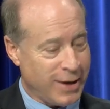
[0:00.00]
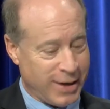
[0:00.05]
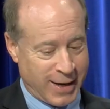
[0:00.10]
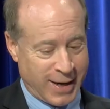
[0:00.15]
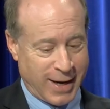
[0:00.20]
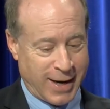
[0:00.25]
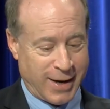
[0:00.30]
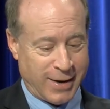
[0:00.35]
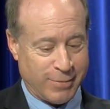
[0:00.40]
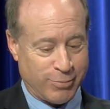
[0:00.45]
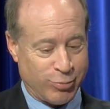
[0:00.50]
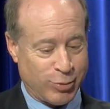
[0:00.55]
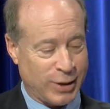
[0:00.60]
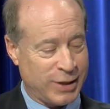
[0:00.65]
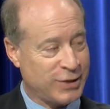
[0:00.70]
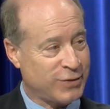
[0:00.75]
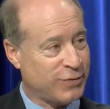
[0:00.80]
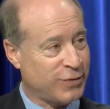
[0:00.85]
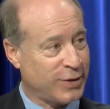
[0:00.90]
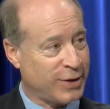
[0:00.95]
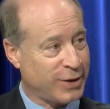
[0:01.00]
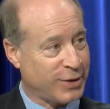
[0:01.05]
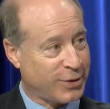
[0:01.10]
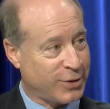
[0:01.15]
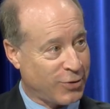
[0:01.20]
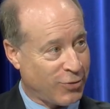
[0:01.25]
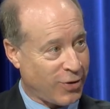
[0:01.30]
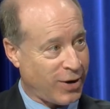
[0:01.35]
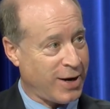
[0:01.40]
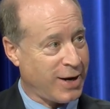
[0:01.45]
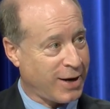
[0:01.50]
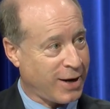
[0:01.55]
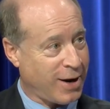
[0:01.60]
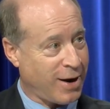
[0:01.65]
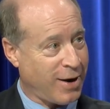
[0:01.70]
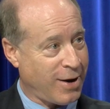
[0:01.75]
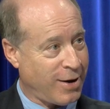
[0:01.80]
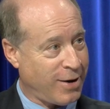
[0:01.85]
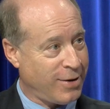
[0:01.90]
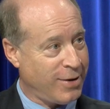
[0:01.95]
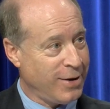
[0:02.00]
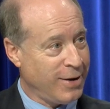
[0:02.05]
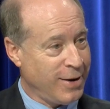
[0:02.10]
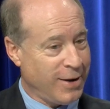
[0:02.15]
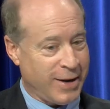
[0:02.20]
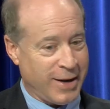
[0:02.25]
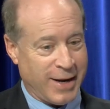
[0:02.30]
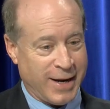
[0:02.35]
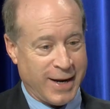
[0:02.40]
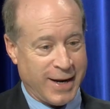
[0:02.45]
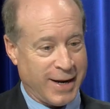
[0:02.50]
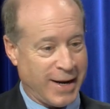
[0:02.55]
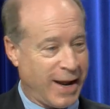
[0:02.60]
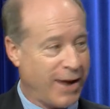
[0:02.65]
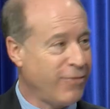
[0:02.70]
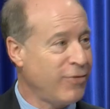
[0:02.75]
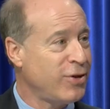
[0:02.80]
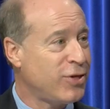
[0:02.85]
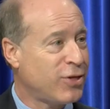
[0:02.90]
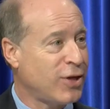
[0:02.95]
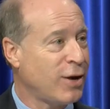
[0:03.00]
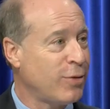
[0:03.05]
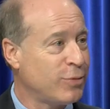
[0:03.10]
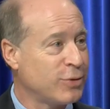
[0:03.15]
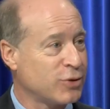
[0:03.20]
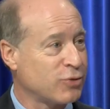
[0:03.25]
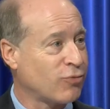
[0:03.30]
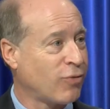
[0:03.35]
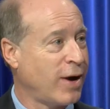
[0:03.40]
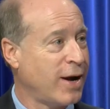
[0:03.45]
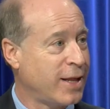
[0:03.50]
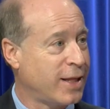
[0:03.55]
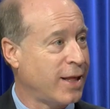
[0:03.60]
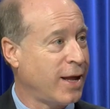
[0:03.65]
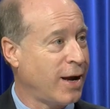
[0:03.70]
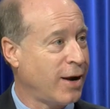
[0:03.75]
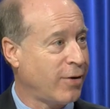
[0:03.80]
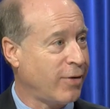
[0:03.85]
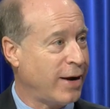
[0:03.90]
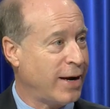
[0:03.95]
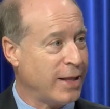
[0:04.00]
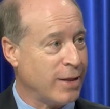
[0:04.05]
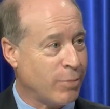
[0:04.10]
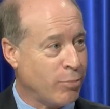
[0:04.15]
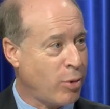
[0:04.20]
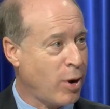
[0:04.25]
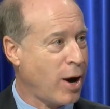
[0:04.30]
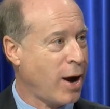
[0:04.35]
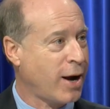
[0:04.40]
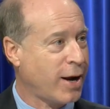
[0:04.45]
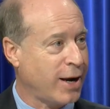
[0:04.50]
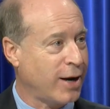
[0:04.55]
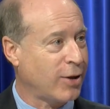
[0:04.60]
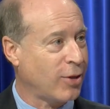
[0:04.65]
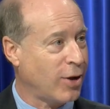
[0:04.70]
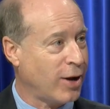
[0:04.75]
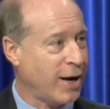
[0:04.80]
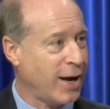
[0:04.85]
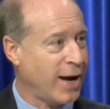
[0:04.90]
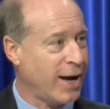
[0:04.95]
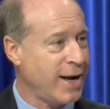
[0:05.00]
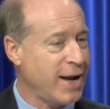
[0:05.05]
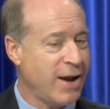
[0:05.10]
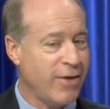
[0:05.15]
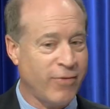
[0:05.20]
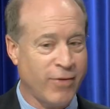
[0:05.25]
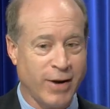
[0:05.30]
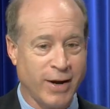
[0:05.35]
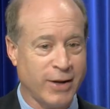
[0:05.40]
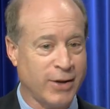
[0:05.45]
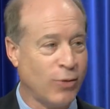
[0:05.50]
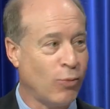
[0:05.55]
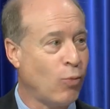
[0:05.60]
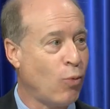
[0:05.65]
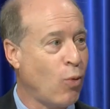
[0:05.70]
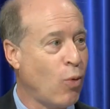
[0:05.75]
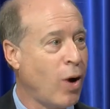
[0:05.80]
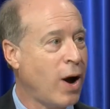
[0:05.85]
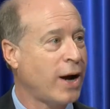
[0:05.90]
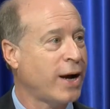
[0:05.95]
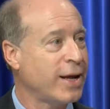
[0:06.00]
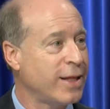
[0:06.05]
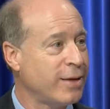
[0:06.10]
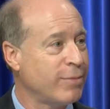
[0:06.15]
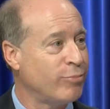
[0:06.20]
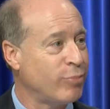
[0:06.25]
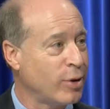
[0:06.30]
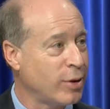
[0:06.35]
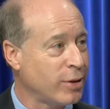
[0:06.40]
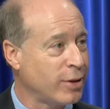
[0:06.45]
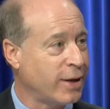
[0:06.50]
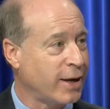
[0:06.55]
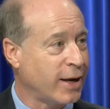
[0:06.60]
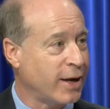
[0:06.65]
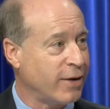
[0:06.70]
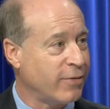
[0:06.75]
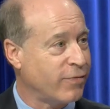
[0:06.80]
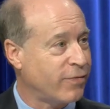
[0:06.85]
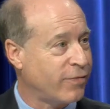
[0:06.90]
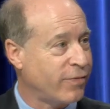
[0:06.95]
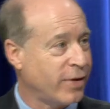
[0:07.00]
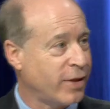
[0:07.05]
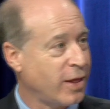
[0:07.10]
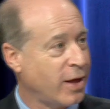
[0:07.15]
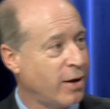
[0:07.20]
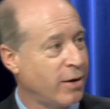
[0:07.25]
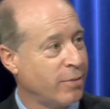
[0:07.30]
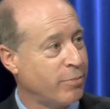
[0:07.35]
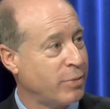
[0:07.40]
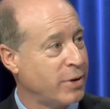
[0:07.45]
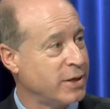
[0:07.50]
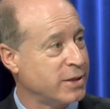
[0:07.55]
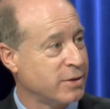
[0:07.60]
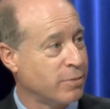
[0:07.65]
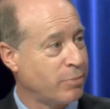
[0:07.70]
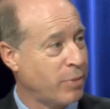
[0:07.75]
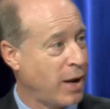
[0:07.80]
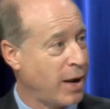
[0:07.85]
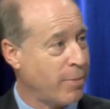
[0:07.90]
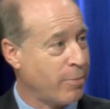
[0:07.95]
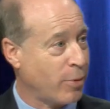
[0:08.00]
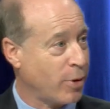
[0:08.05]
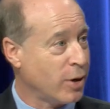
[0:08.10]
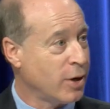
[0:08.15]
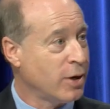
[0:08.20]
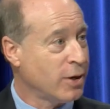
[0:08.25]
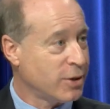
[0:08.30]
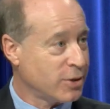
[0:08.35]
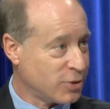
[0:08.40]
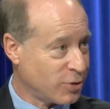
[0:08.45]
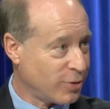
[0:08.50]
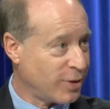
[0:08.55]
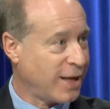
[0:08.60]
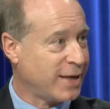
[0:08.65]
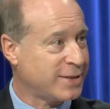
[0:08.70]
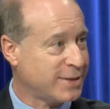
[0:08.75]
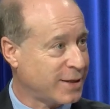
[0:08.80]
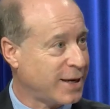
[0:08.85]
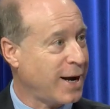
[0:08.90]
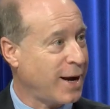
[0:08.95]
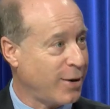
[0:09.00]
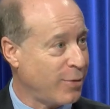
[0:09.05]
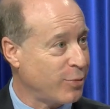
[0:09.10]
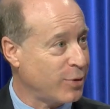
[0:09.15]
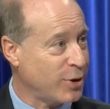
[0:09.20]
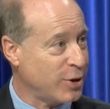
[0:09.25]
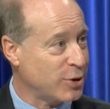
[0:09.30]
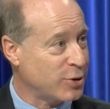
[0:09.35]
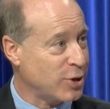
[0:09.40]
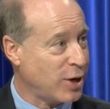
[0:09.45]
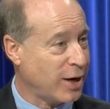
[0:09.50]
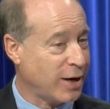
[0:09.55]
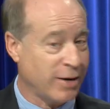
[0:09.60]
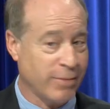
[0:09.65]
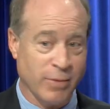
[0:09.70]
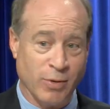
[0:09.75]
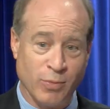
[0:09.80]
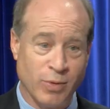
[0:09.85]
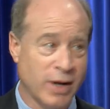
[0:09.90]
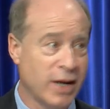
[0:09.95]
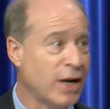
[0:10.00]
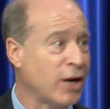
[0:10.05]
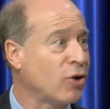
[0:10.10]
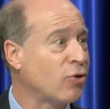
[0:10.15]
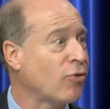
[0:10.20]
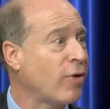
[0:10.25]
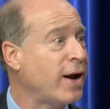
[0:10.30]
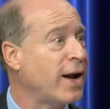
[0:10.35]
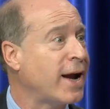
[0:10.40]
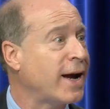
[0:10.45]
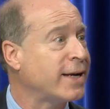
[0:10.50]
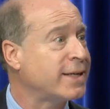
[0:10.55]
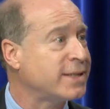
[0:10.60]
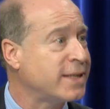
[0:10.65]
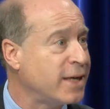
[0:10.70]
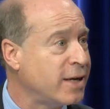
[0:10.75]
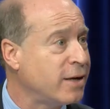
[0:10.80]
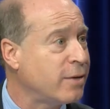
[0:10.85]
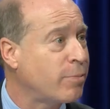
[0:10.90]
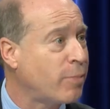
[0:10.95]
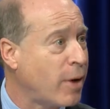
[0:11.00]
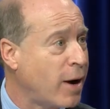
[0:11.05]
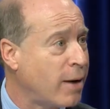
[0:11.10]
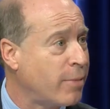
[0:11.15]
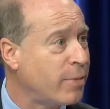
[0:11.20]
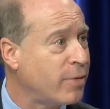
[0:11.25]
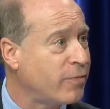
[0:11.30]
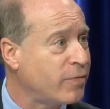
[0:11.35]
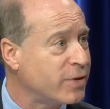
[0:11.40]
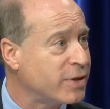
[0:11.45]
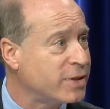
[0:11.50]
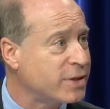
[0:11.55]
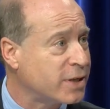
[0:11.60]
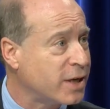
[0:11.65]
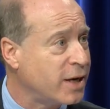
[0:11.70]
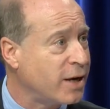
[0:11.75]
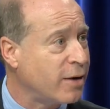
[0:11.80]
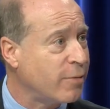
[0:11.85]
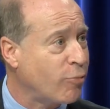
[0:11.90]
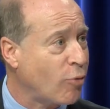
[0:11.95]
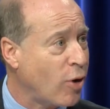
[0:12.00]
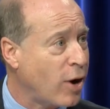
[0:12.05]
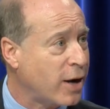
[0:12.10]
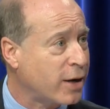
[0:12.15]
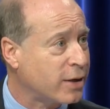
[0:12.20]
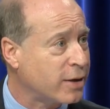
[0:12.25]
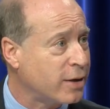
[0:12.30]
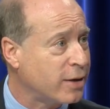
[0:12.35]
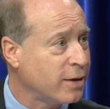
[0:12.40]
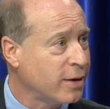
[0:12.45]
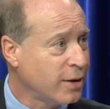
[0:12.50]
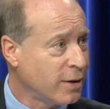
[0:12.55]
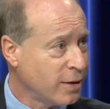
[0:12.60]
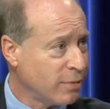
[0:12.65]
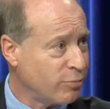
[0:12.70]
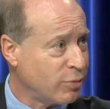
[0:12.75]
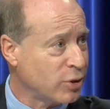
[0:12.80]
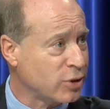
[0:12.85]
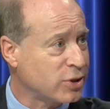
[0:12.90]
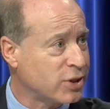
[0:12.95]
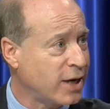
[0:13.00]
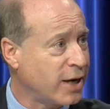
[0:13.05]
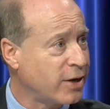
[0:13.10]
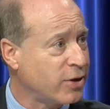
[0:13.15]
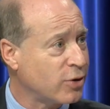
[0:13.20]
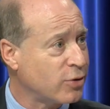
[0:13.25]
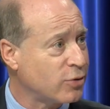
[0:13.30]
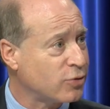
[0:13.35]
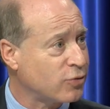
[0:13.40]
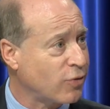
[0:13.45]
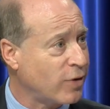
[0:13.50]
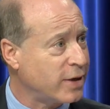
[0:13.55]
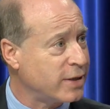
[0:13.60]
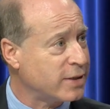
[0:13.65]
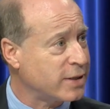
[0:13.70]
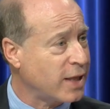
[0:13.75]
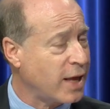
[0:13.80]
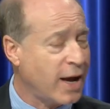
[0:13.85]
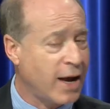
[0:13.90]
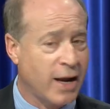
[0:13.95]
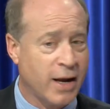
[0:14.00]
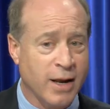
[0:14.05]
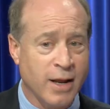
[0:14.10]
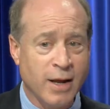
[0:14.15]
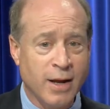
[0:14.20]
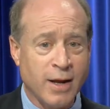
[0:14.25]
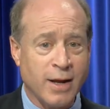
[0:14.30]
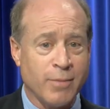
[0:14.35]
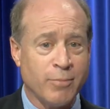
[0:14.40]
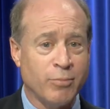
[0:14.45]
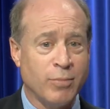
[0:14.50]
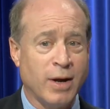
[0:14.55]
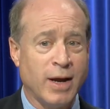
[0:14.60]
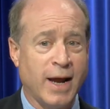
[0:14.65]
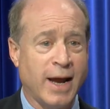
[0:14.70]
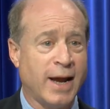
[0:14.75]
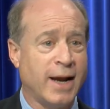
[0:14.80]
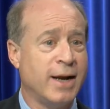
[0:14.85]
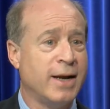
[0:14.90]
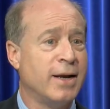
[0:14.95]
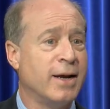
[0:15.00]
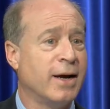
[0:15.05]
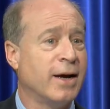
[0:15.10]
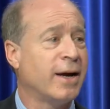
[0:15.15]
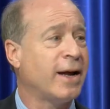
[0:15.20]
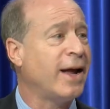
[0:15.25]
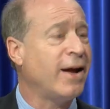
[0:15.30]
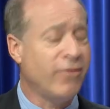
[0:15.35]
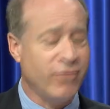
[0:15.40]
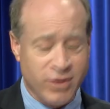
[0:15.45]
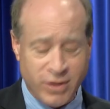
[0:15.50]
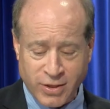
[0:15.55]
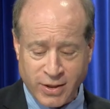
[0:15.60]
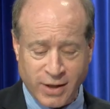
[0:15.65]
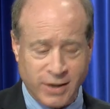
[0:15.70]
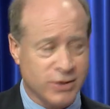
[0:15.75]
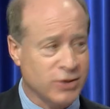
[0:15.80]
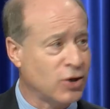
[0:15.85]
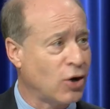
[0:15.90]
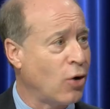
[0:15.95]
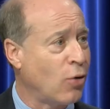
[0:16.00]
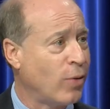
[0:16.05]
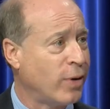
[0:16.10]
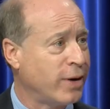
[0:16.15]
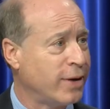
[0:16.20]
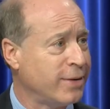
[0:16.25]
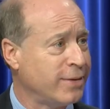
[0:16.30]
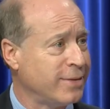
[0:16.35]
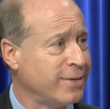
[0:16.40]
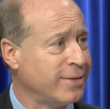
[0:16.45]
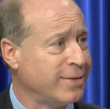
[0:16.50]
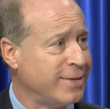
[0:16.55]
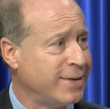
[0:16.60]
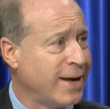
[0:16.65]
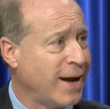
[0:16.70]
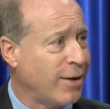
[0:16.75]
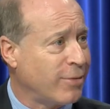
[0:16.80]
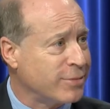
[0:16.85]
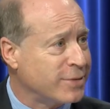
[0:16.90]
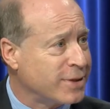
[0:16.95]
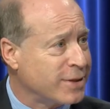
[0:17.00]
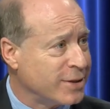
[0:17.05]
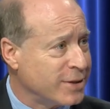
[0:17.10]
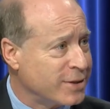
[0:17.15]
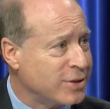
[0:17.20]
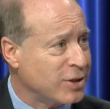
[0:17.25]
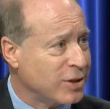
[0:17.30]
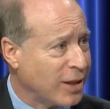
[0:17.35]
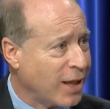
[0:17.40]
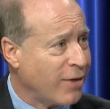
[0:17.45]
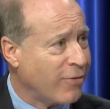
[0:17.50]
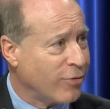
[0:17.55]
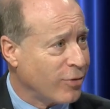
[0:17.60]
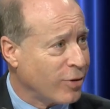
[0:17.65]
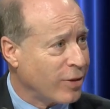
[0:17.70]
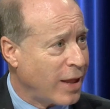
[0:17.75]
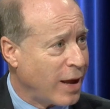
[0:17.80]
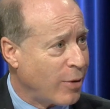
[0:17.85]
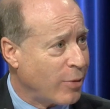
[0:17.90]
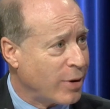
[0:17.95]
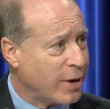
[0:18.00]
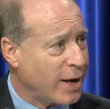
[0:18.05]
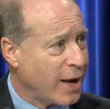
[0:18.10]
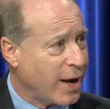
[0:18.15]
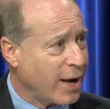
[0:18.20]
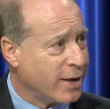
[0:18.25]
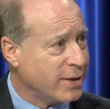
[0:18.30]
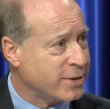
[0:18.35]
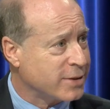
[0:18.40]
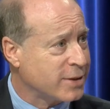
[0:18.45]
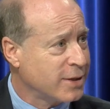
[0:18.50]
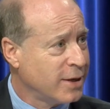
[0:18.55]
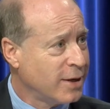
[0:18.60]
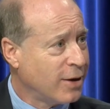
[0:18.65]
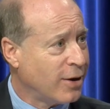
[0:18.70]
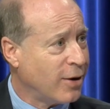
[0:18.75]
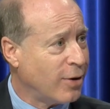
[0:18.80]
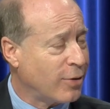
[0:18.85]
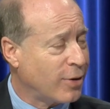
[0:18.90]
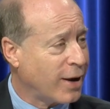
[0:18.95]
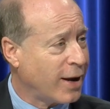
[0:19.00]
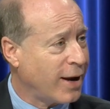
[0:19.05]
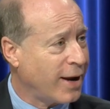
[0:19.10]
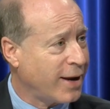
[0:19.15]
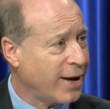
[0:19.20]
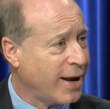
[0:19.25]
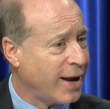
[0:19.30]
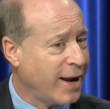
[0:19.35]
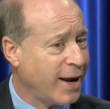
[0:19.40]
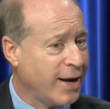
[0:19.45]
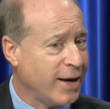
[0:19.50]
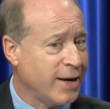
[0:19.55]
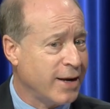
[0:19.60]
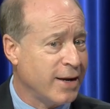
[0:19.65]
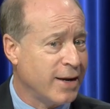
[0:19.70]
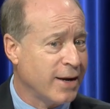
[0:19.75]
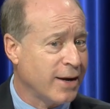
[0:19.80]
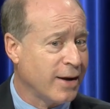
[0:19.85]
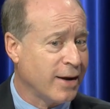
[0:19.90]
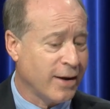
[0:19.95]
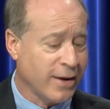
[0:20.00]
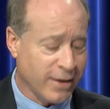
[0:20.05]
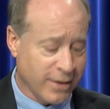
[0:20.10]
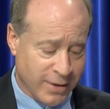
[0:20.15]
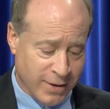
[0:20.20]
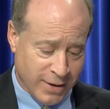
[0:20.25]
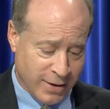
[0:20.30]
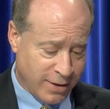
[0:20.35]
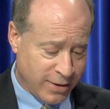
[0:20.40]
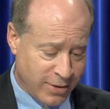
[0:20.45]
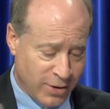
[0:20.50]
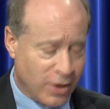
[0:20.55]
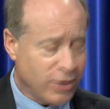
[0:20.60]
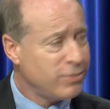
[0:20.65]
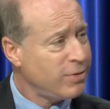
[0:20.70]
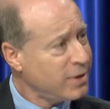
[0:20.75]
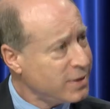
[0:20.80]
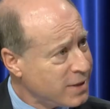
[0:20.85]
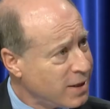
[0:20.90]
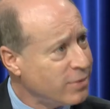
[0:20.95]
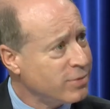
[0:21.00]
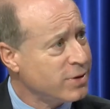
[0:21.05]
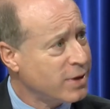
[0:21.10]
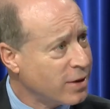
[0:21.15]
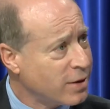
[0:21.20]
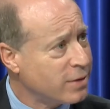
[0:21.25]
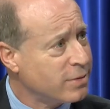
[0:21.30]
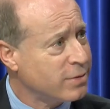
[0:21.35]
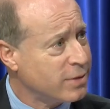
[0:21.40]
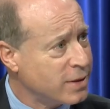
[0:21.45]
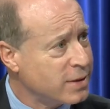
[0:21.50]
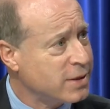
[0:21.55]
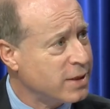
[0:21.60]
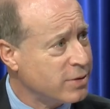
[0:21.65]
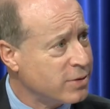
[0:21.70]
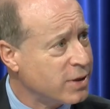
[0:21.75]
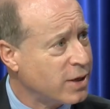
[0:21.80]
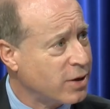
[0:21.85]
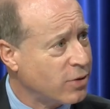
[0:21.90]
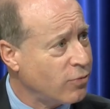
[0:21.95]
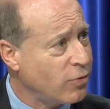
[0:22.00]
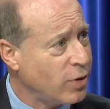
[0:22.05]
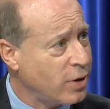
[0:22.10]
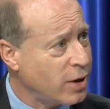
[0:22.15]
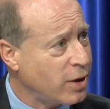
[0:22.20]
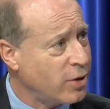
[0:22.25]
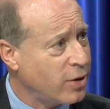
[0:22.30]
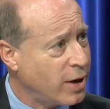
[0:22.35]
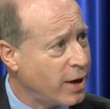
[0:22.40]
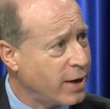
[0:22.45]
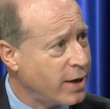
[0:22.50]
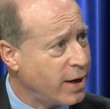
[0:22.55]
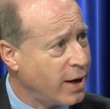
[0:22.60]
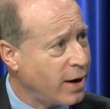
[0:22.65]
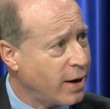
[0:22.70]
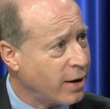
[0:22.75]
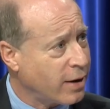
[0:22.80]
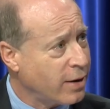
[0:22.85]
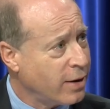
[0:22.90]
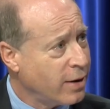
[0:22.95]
He had a place for the credit card. He everything was right there in the parking lot. I never had to walk in the building and fill out a piece of paper. So that's kind of what you're talking about. We get a great IT department for the city of Brockton. Bill Santos runs that, and uh, everything's going down to this level nowadays. Okay, and uh, yeah, that sounds like a, that sounds like a really good idea.